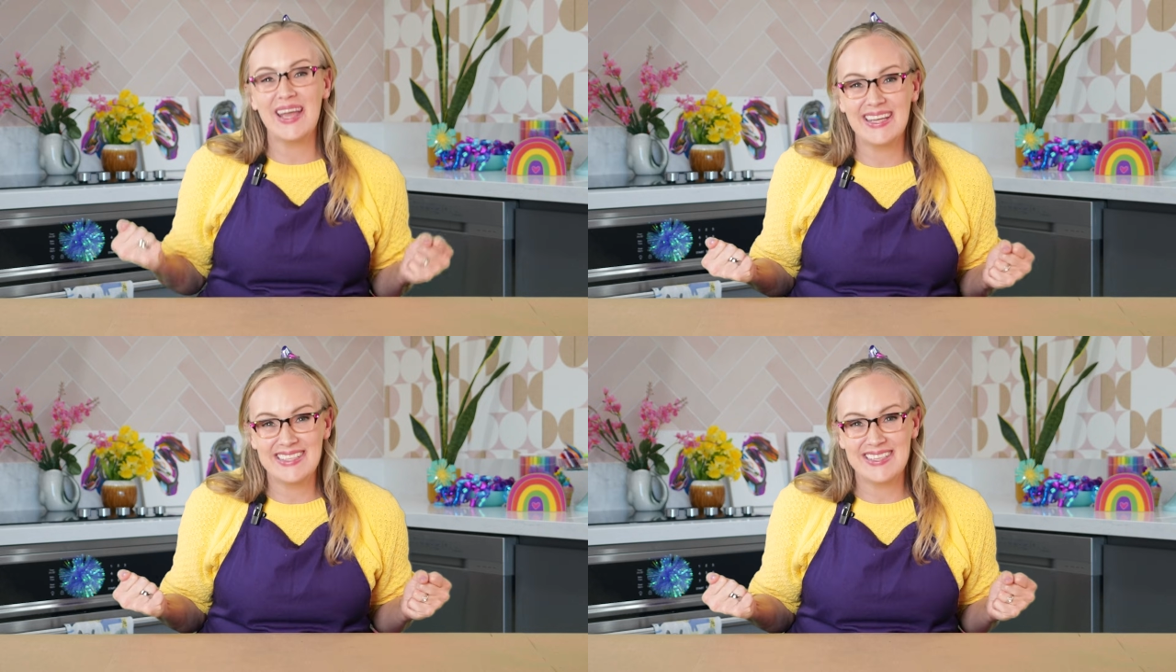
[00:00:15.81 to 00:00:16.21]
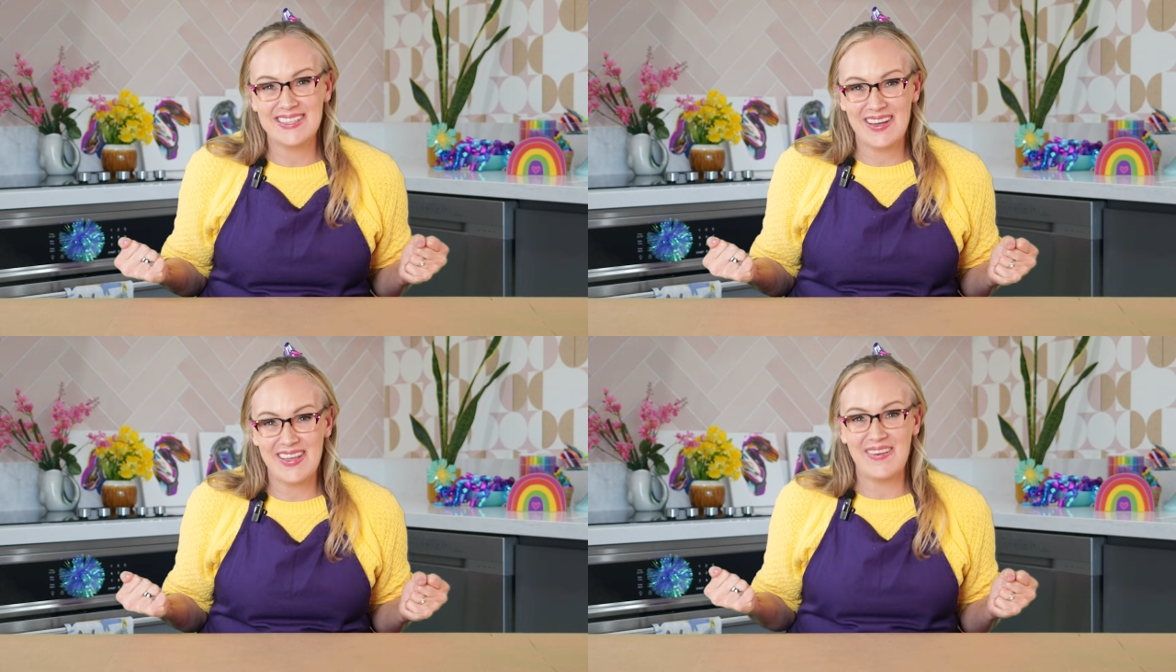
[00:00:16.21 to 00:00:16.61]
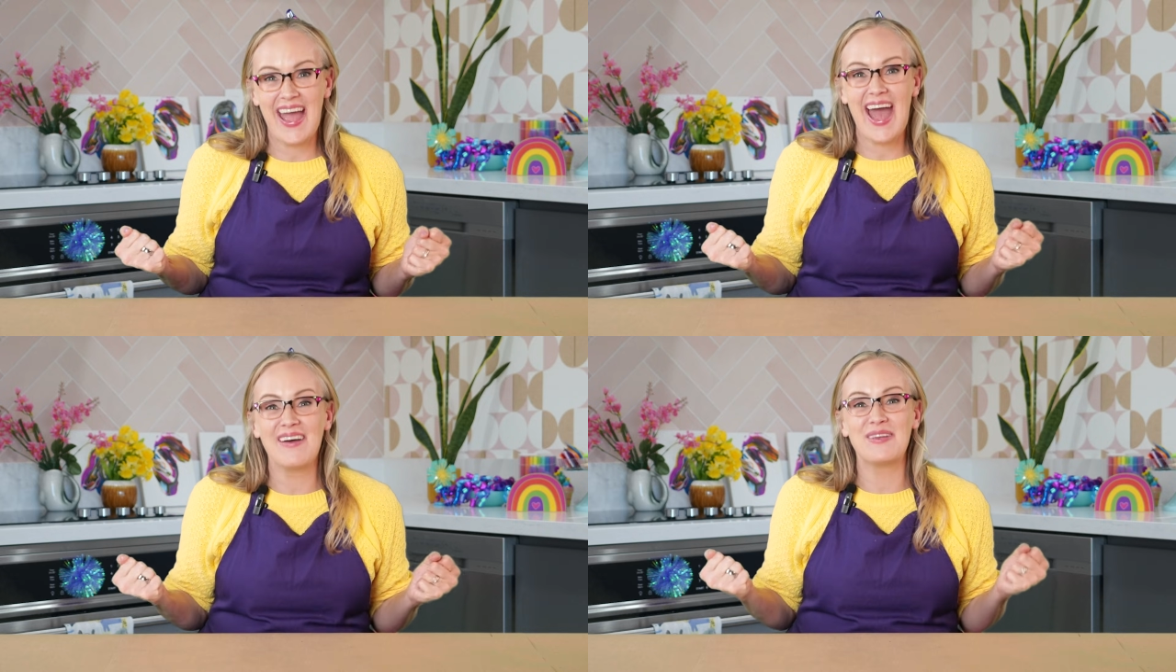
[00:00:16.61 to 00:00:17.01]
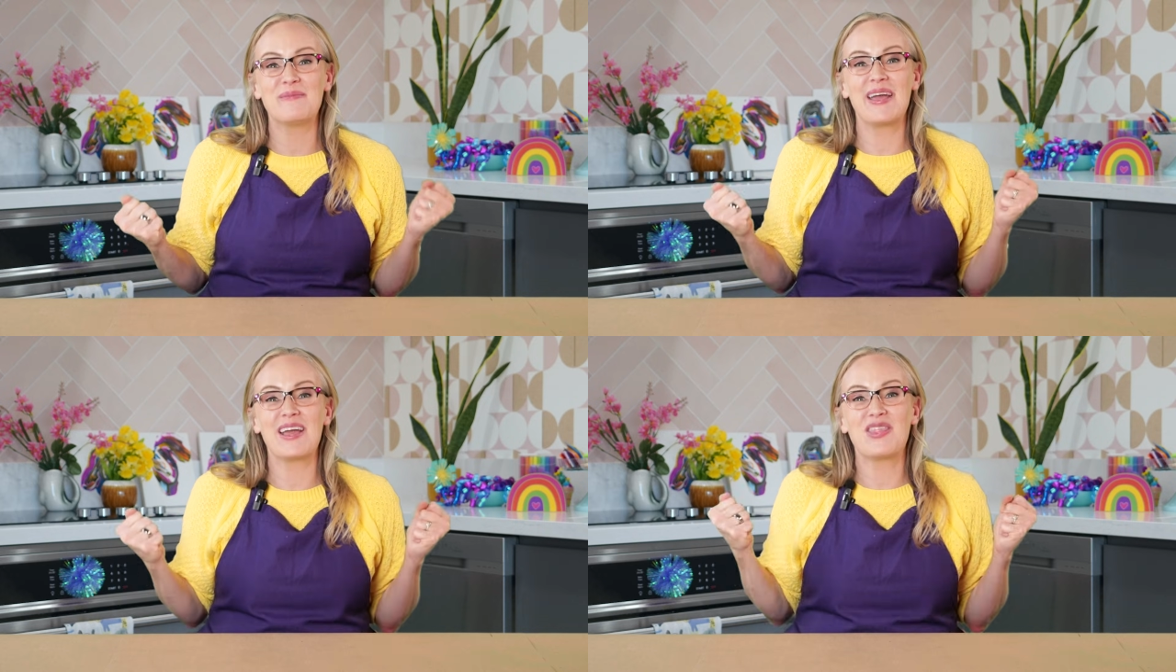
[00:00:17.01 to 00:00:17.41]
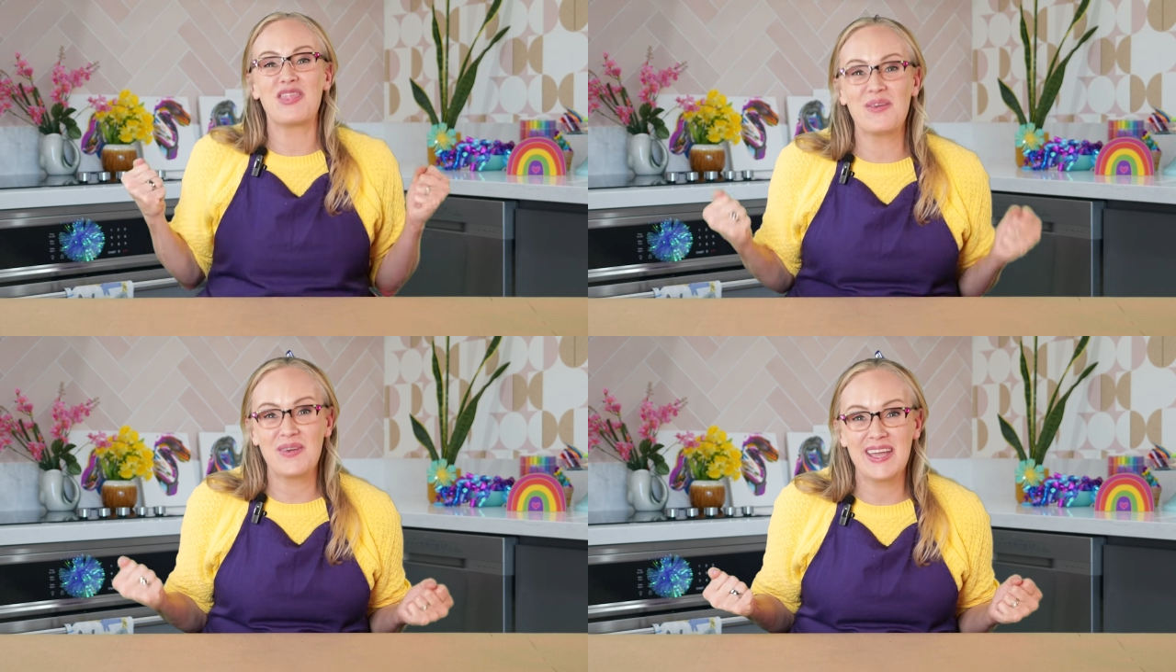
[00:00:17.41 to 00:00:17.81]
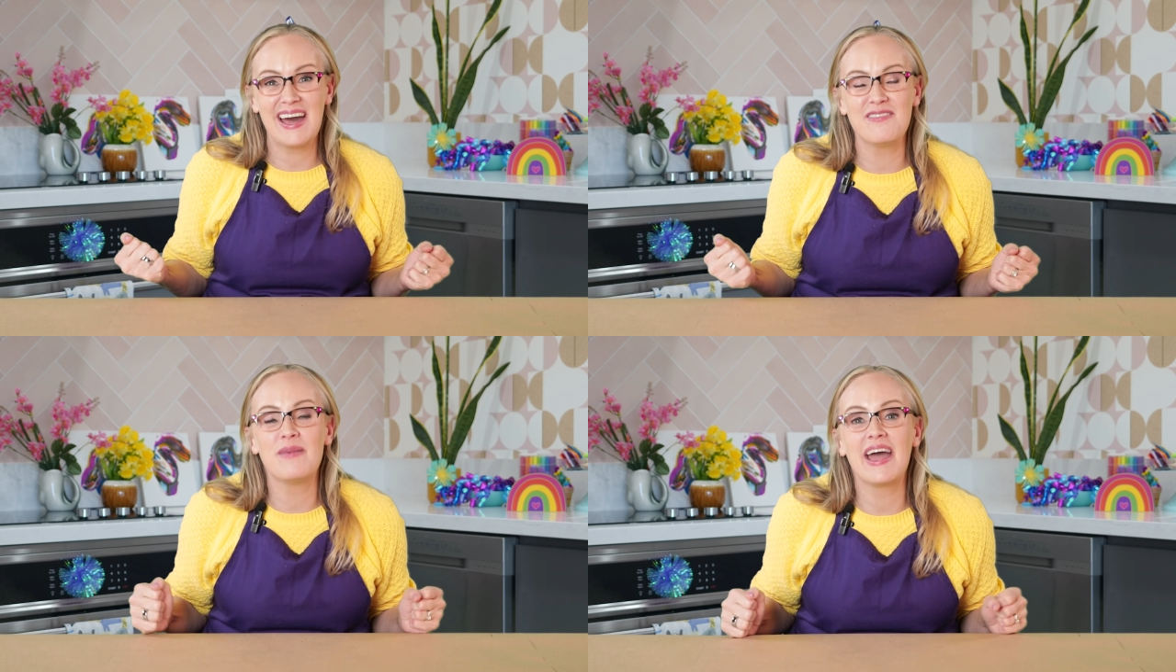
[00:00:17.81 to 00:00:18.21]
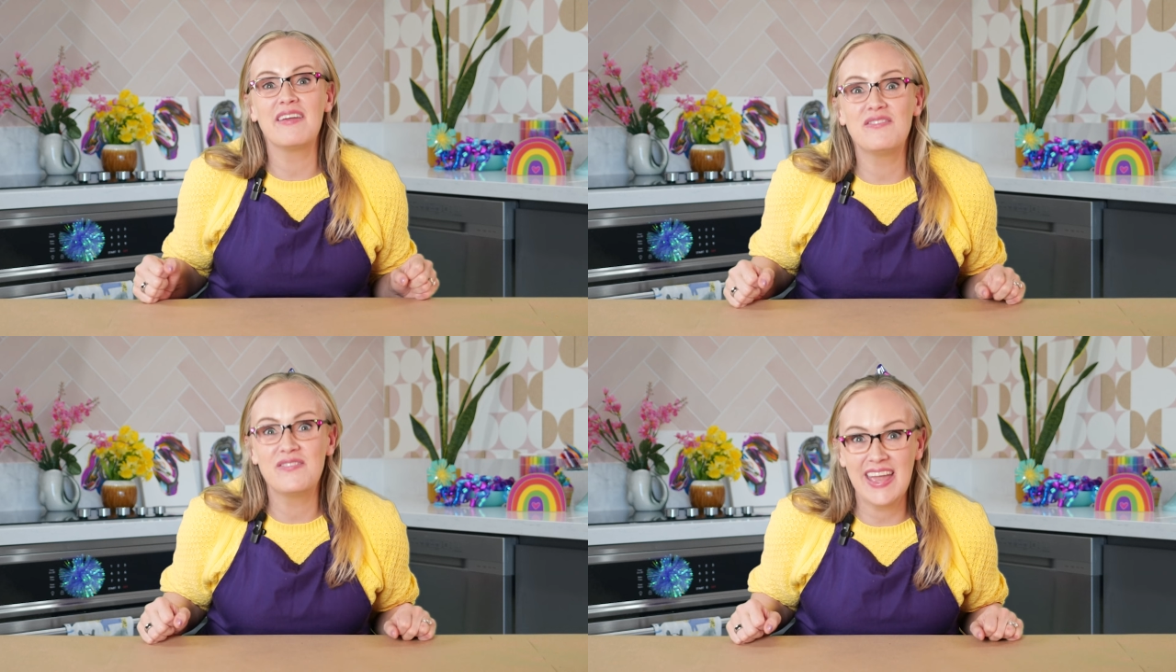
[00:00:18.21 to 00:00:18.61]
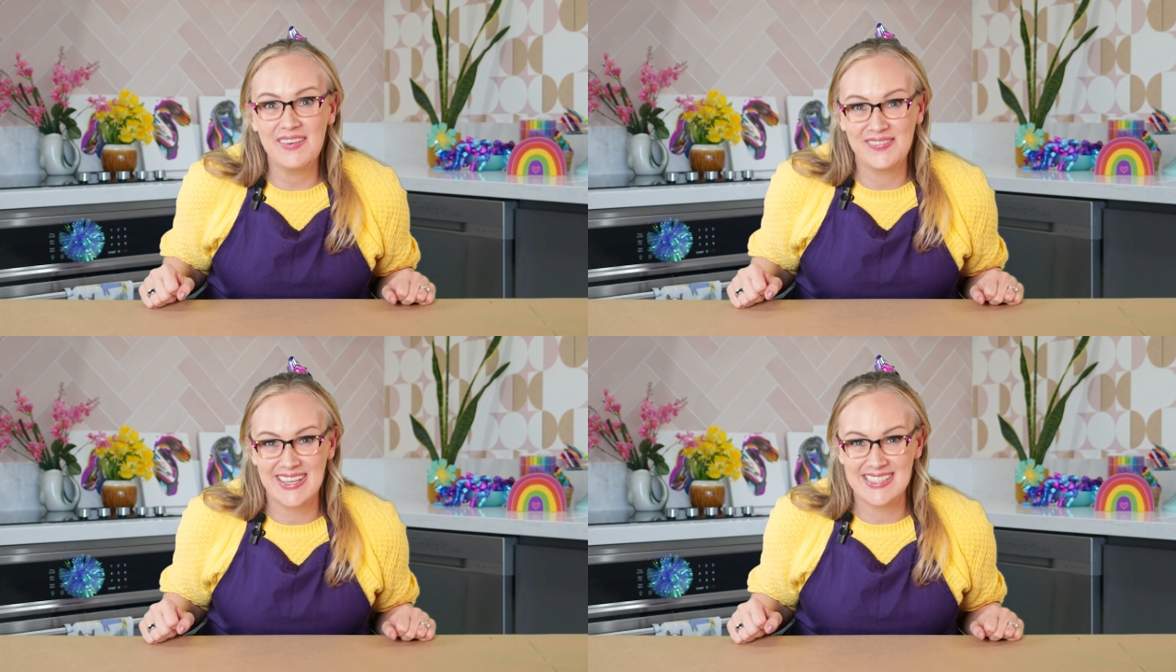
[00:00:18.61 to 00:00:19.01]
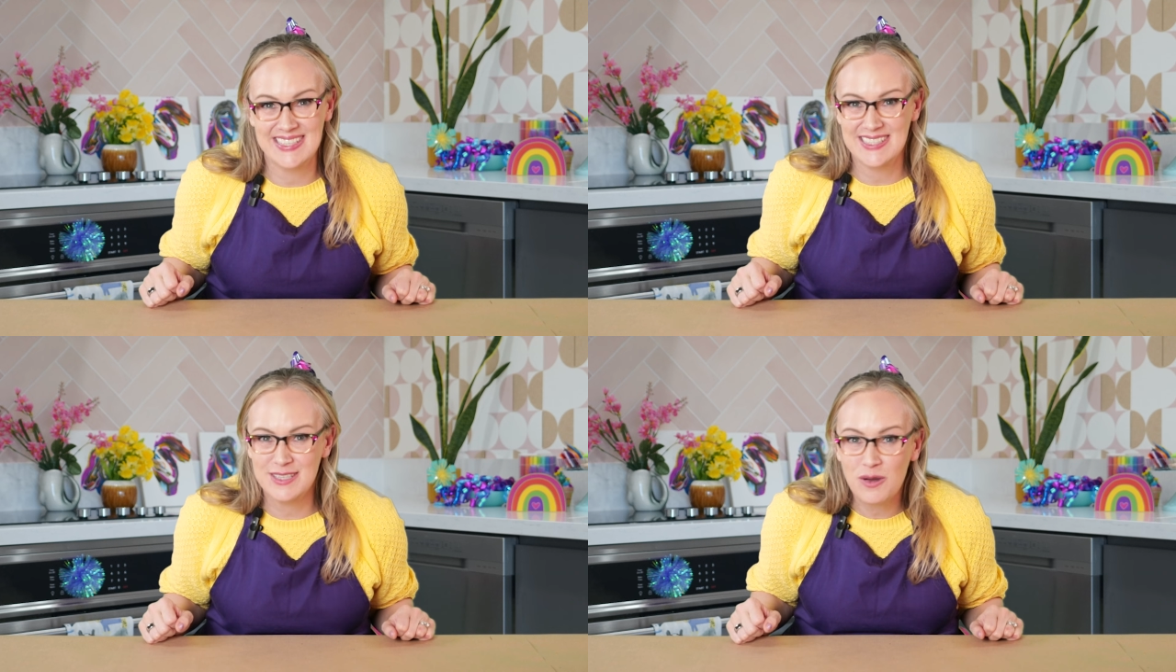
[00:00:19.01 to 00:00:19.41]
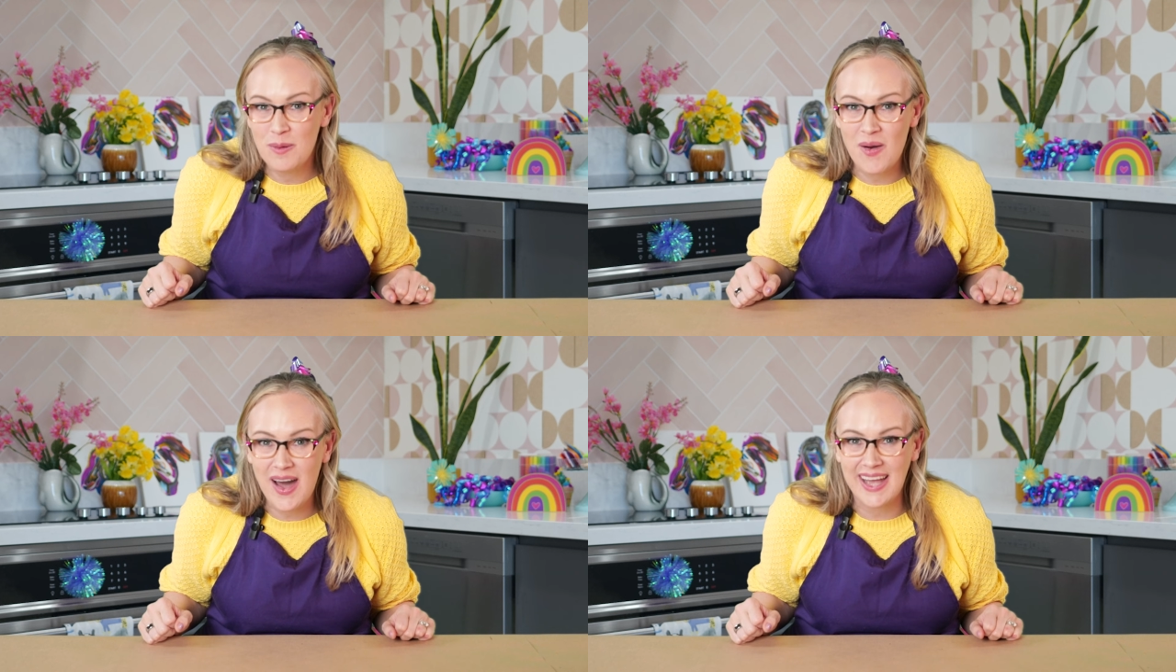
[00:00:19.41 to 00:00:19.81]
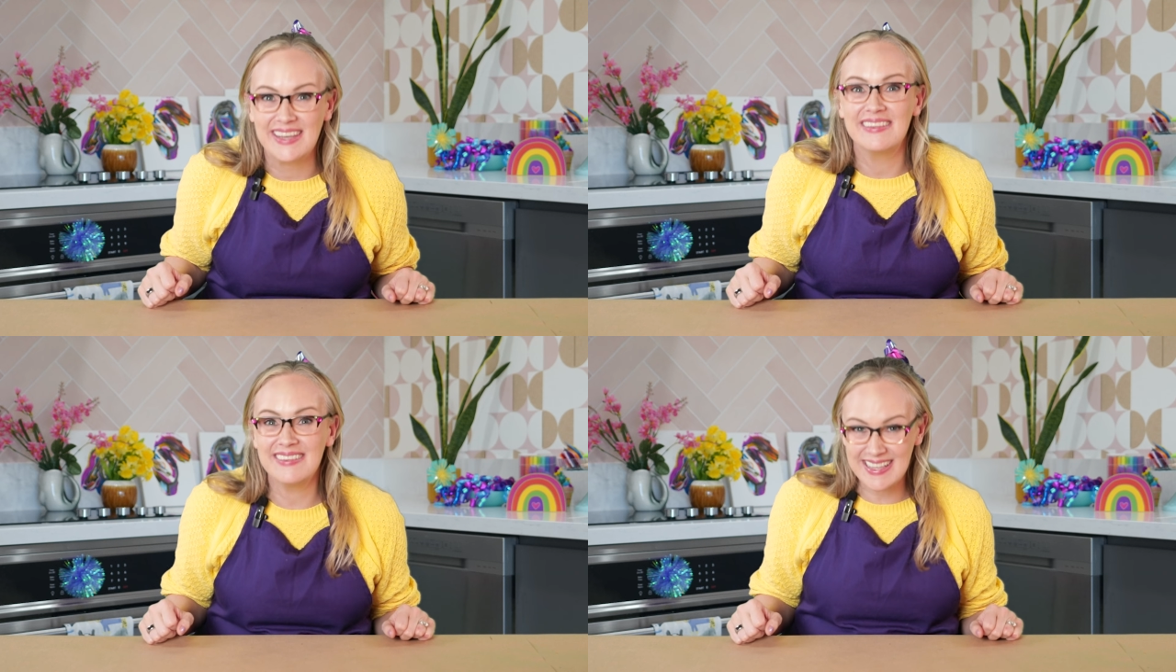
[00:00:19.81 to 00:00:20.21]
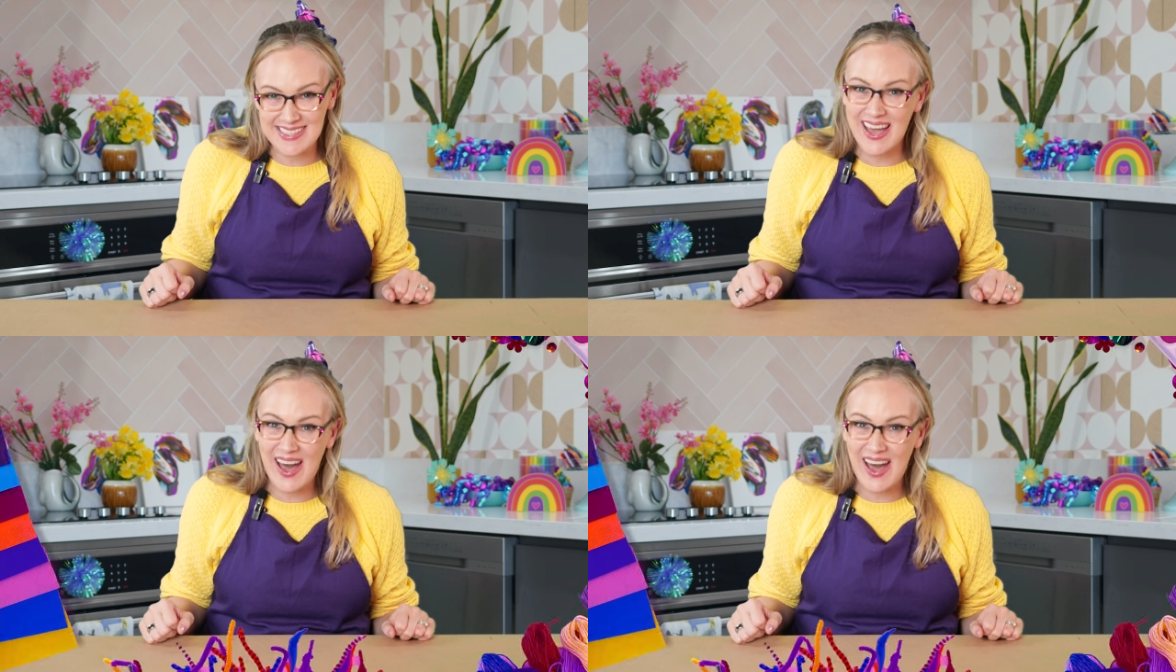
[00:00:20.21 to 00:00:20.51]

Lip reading: wait to show you how to make 3 of my favorites. So come on, let's